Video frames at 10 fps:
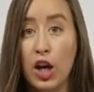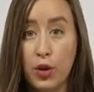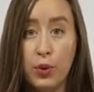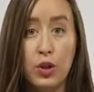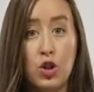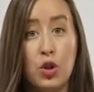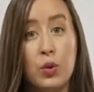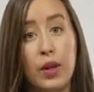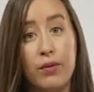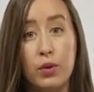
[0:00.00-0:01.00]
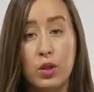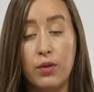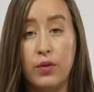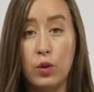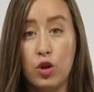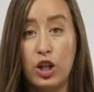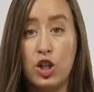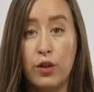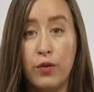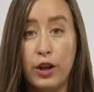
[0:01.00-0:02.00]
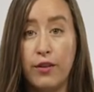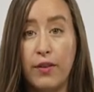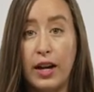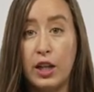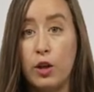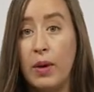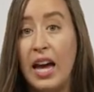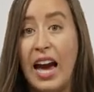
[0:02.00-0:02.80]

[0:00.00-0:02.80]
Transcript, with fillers: through the two levels of filtration for your vacuum,